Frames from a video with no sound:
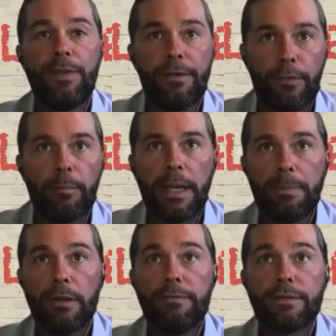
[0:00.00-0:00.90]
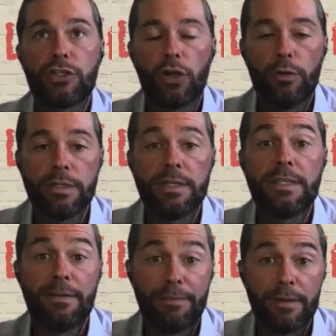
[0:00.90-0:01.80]
different people have chosen
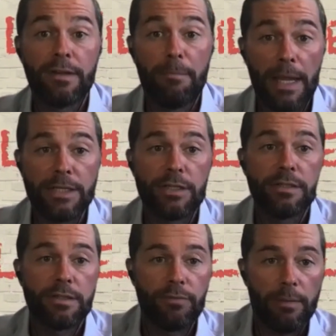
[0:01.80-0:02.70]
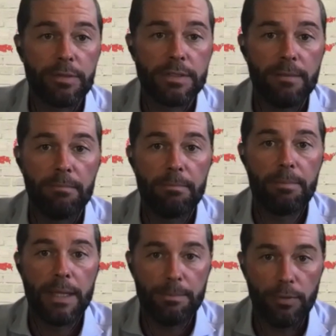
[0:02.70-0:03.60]
different dimensions to represent
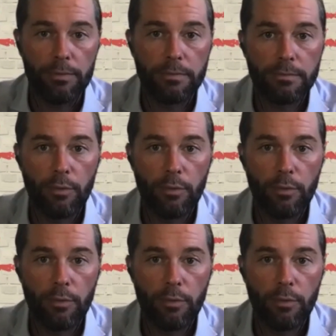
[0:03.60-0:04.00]
people,